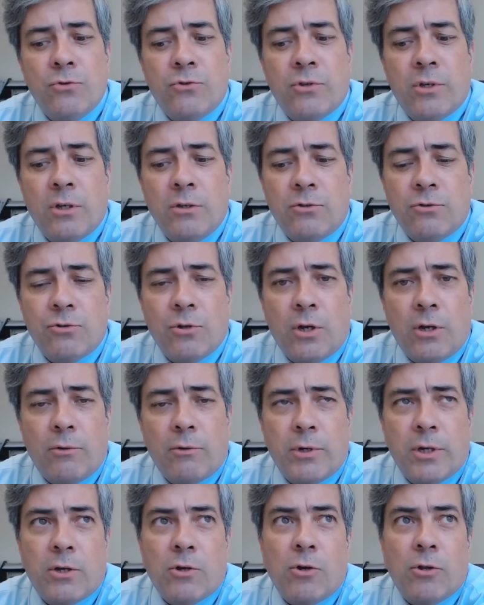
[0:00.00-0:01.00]
use control,
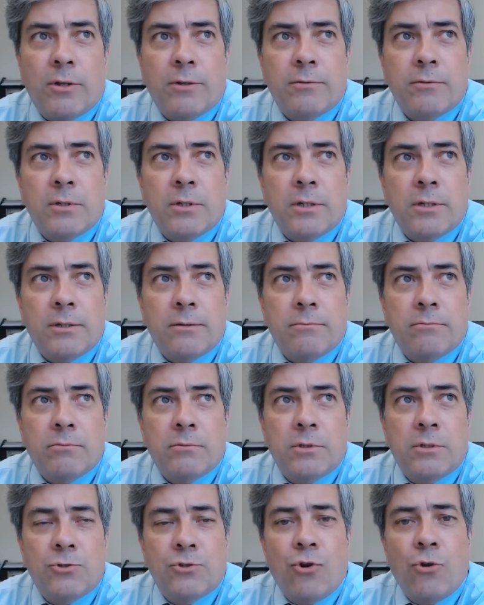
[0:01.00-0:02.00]
uh, what do you call it? Uh,
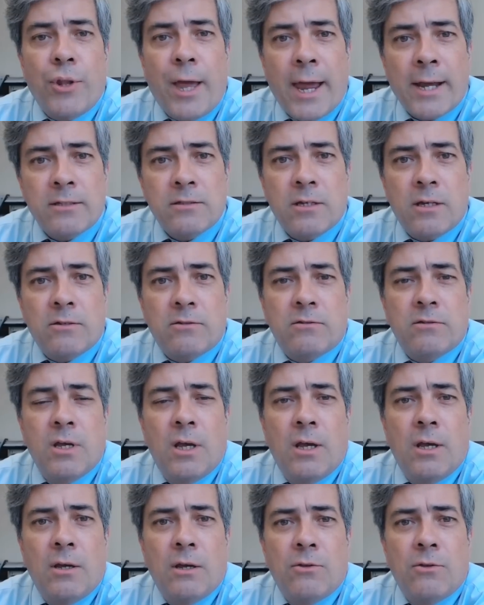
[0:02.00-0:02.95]
controlled access.